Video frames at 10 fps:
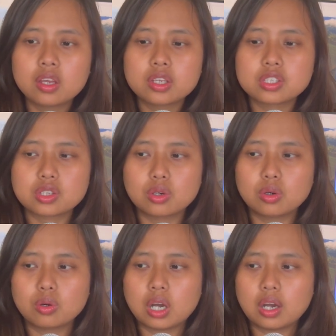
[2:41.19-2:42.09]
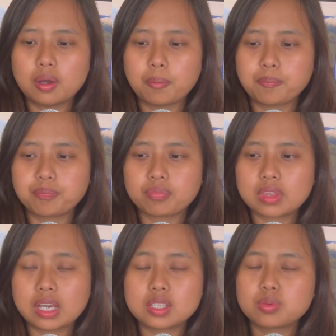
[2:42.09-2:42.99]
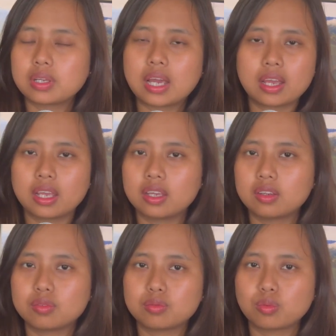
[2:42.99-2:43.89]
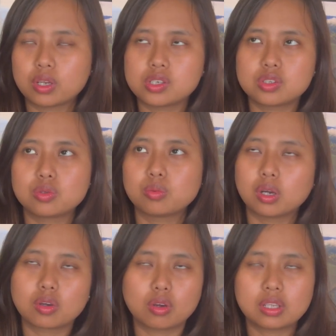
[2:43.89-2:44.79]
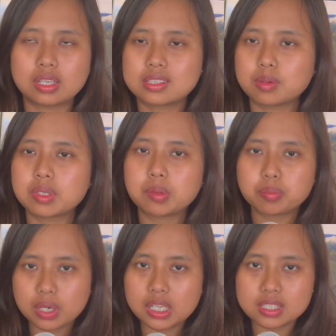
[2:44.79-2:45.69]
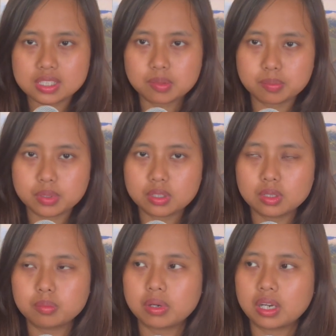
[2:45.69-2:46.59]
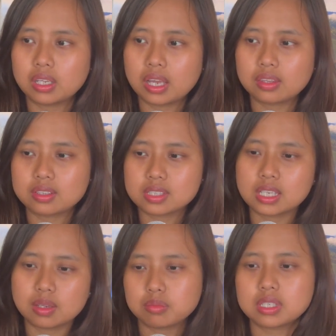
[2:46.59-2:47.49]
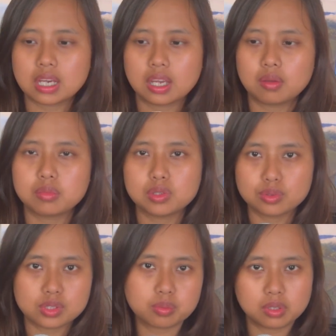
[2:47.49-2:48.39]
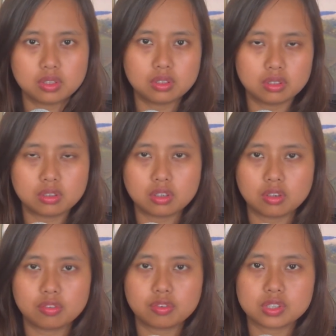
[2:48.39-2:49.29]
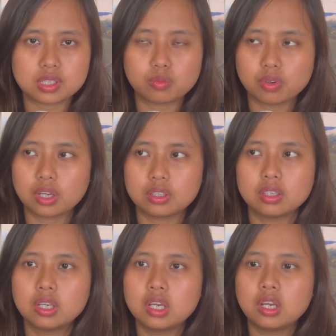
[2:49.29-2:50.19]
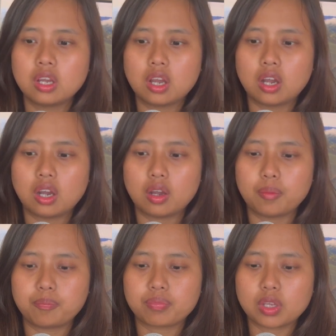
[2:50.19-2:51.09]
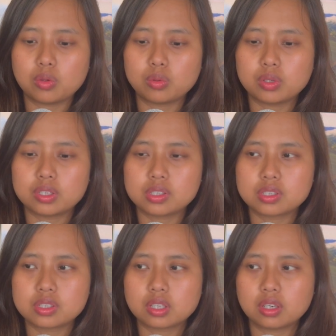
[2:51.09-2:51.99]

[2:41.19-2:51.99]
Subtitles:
So that's what I wanted to work on, like something pretty simple but at the same time usable, for someone who is